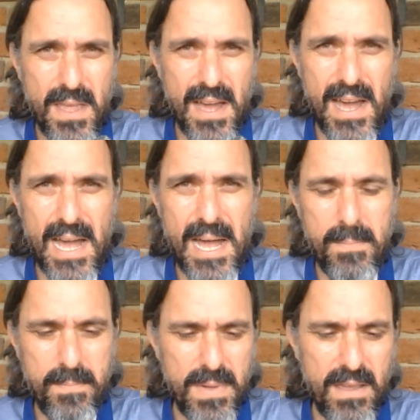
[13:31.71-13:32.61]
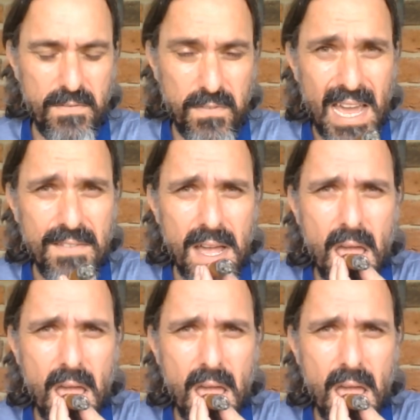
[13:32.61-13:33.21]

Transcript: in flavour